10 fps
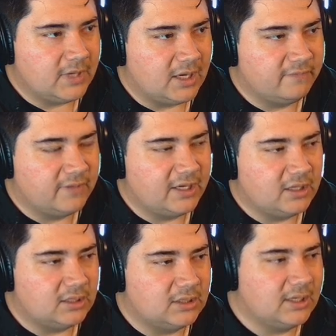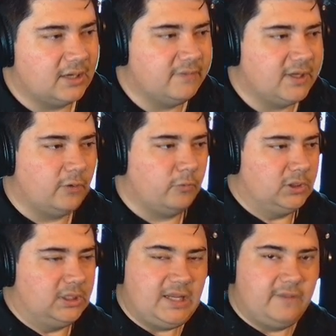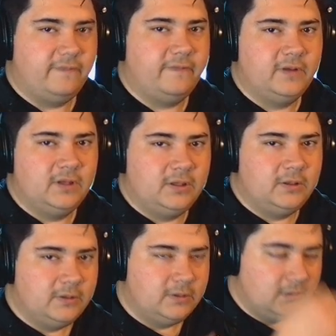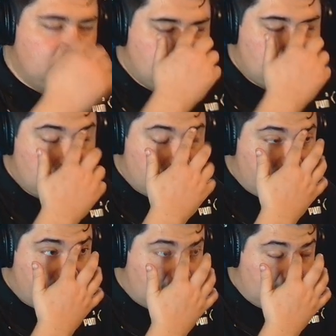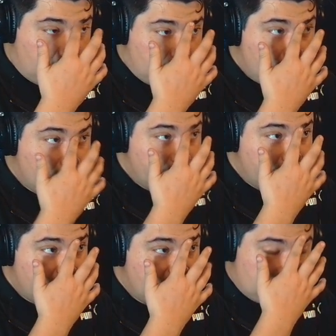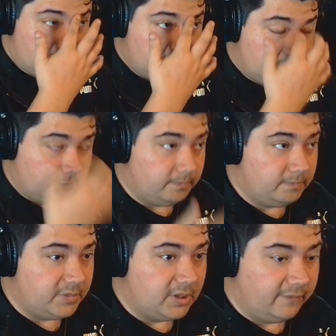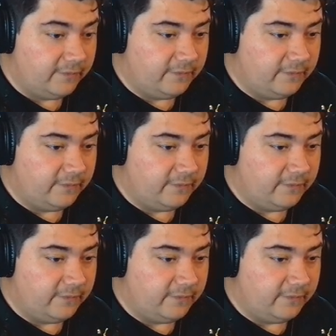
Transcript: kind of like a relief of not that they're